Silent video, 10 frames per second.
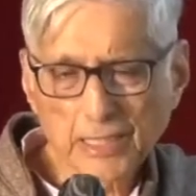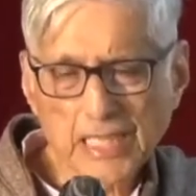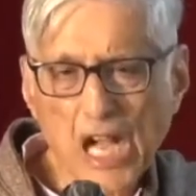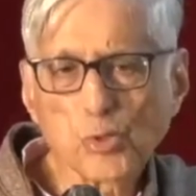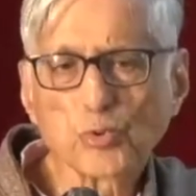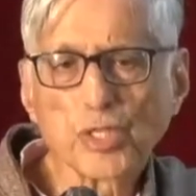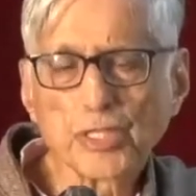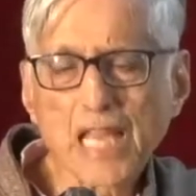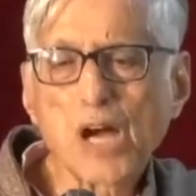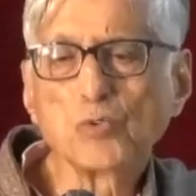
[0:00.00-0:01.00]

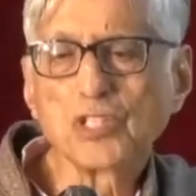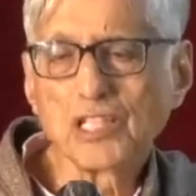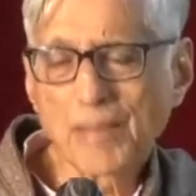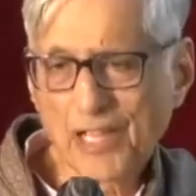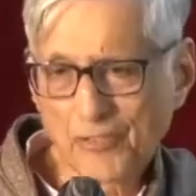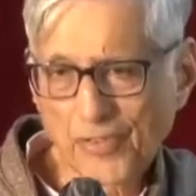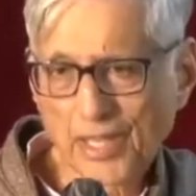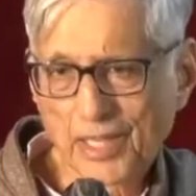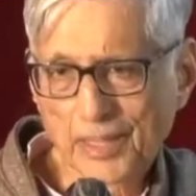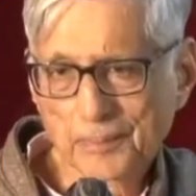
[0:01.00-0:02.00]
cowed down by
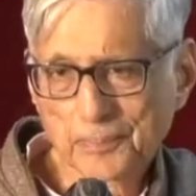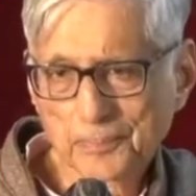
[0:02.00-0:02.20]
fear,